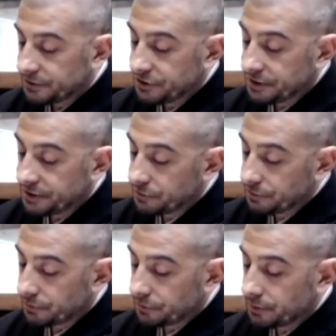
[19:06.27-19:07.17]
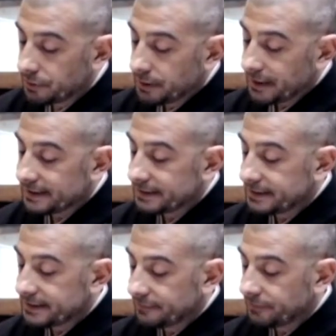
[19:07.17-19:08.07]
Jijuyu is a
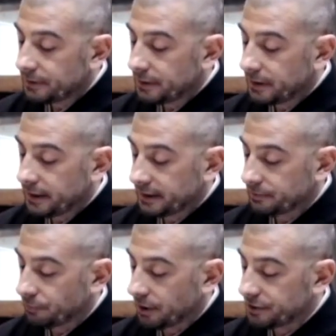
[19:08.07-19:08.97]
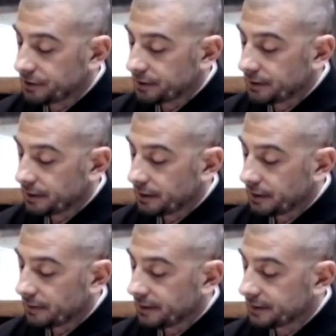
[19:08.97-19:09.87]
different expression
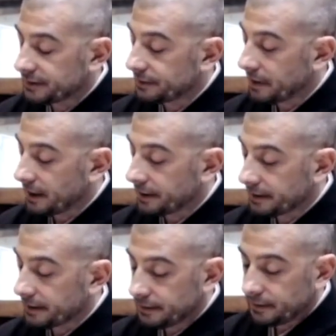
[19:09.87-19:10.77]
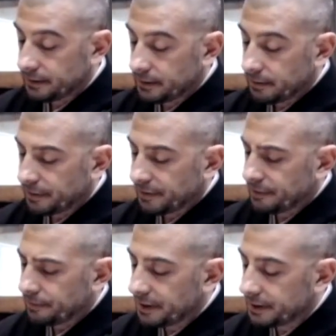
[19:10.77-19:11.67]
than Samadhi, but
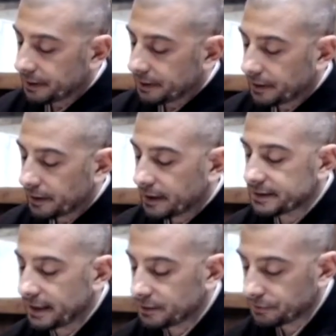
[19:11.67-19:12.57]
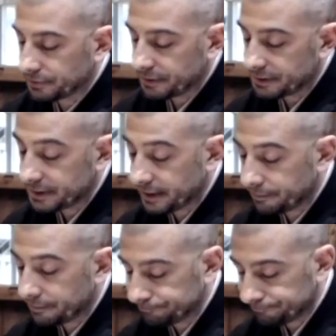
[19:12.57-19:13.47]
the meaning is actually the
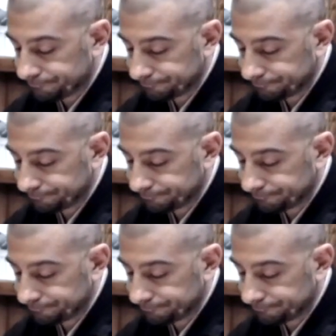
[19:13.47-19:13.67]
same.